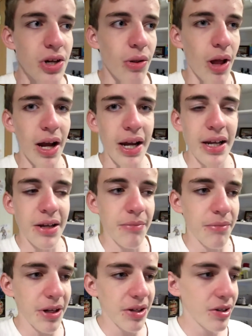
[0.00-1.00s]

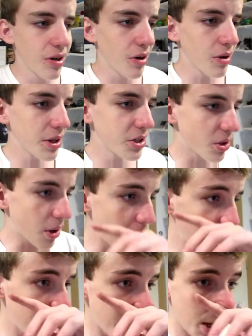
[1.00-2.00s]
to early
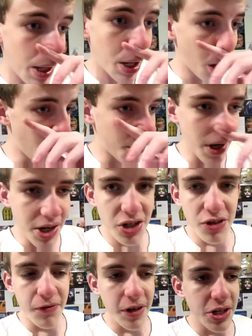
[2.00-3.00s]
July. And I
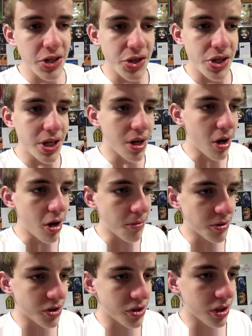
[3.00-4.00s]
just finished it
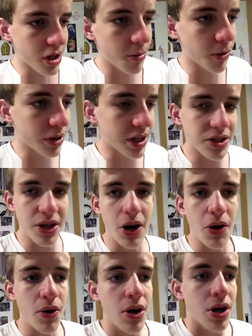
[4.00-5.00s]
just a couple days
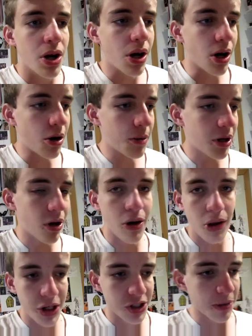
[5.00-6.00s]
ago in
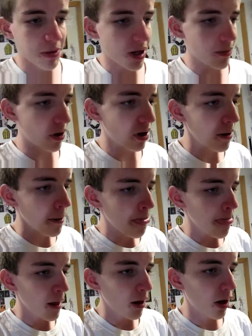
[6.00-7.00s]
early September.
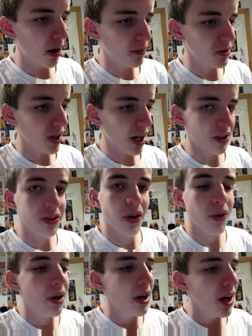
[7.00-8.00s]
So yeah,
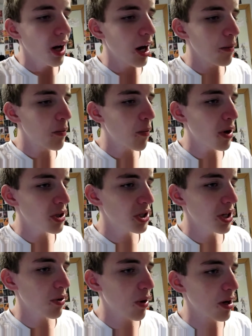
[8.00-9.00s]
so I've been
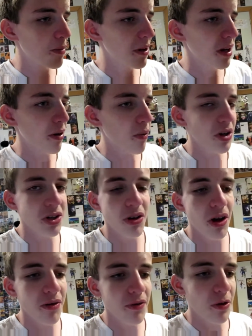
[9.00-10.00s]
watching it quite a bit. I watched a
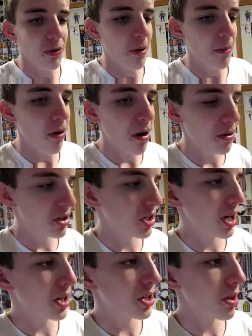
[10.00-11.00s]
lot of it with my mom because
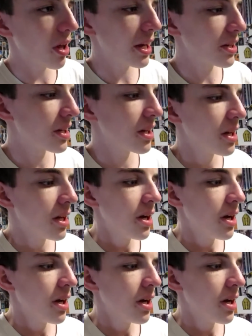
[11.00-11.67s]
she actually liked it.